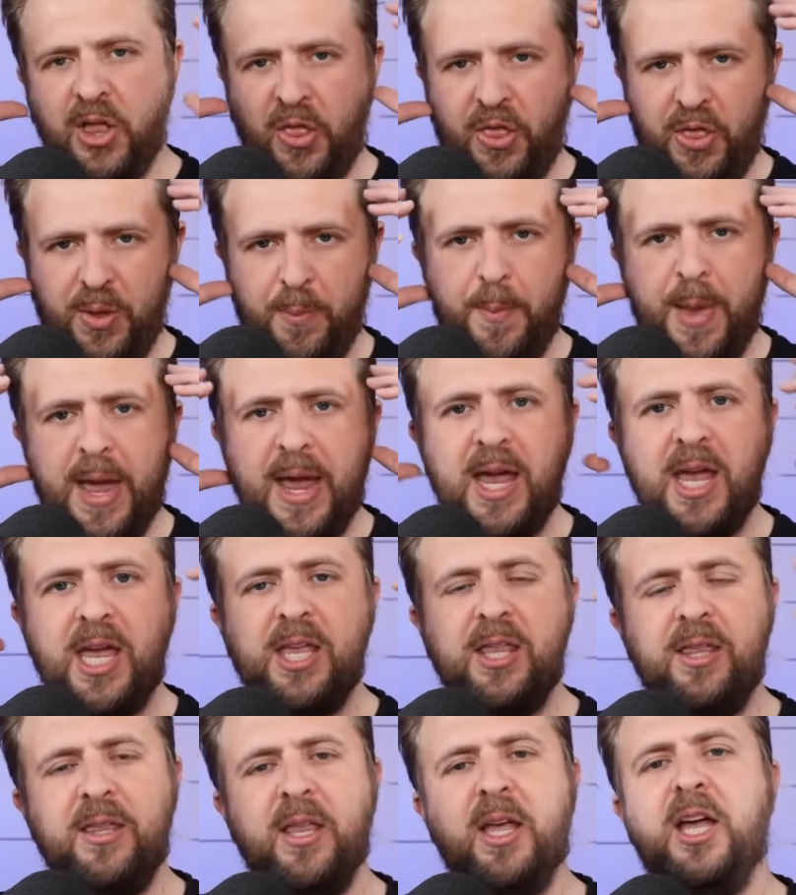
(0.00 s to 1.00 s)
the
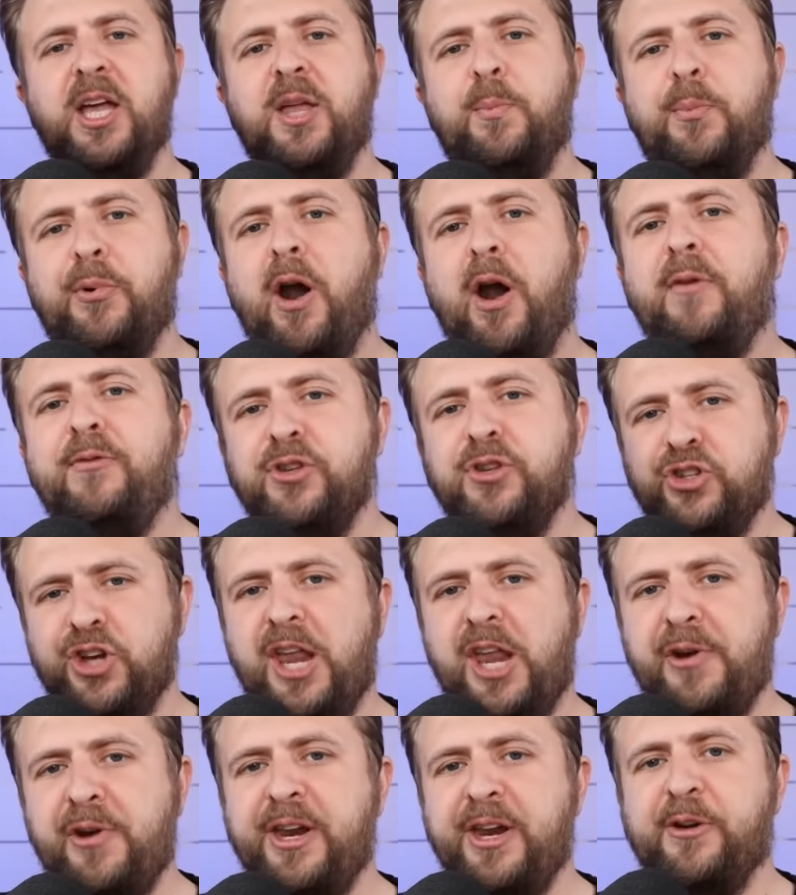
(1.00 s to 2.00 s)
main profit
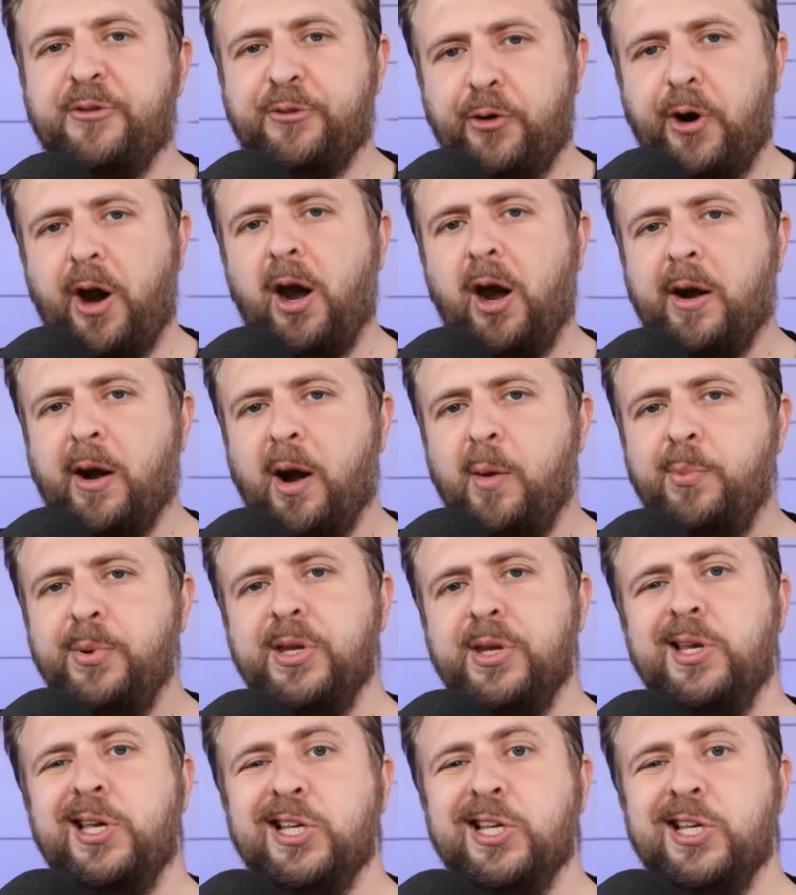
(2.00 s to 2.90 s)
generator for our company,